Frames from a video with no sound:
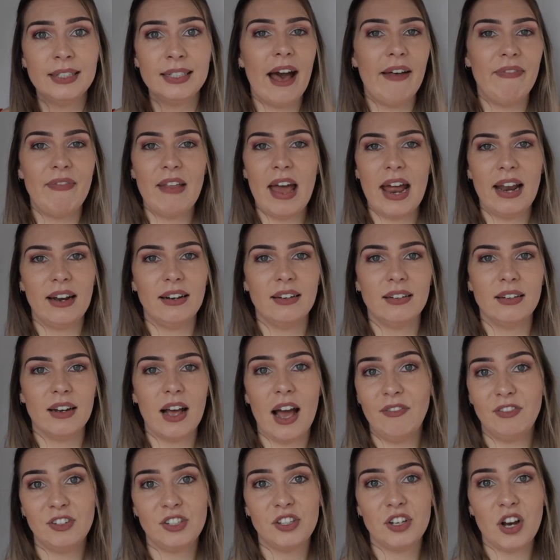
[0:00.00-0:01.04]
And then I
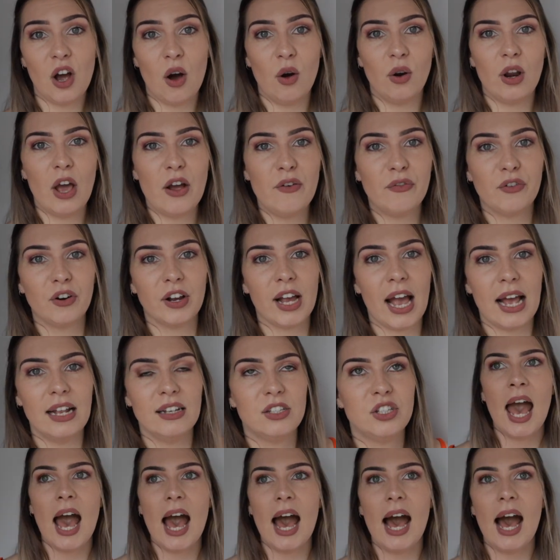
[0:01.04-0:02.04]
have to start all over again.